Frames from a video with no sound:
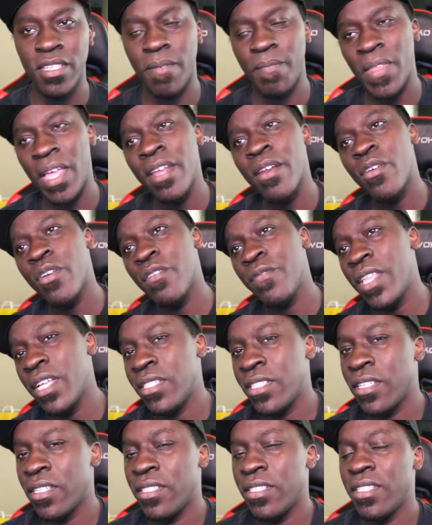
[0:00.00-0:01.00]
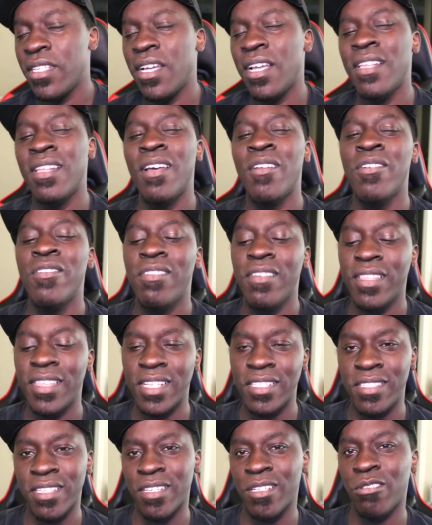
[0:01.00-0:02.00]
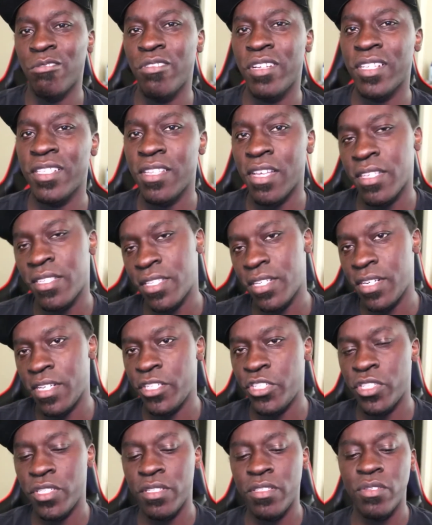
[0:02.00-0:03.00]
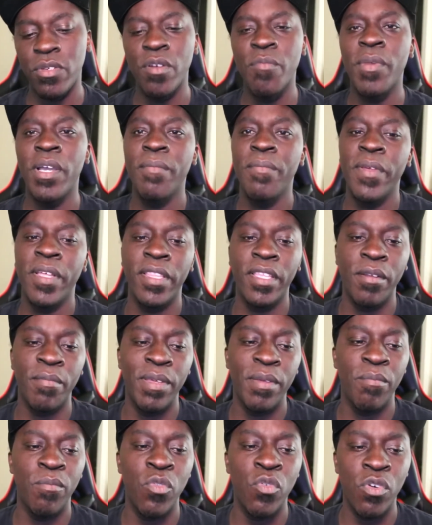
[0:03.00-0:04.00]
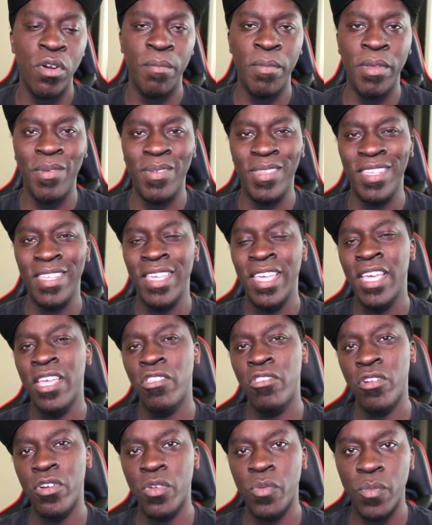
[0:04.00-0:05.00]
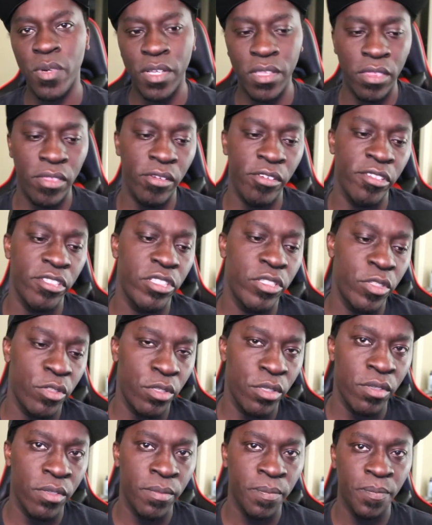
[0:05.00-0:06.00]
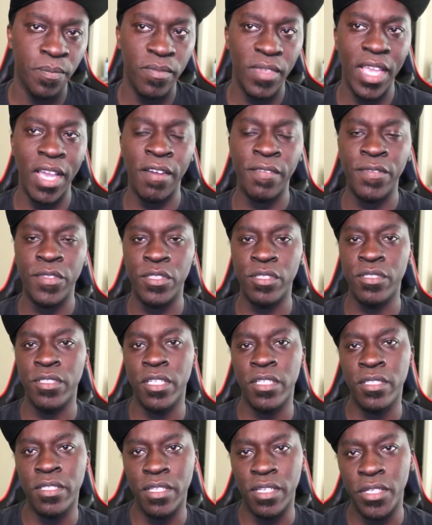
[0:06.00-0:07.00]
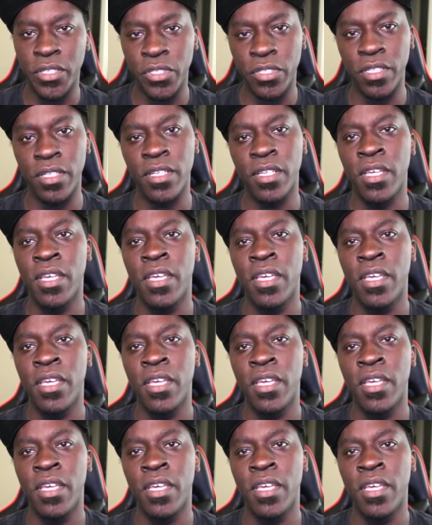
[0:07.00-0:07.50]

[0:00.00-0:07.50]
I don't know if I don't think that's including destination, so it might be a little bit more, maybe 31, 32 after destination.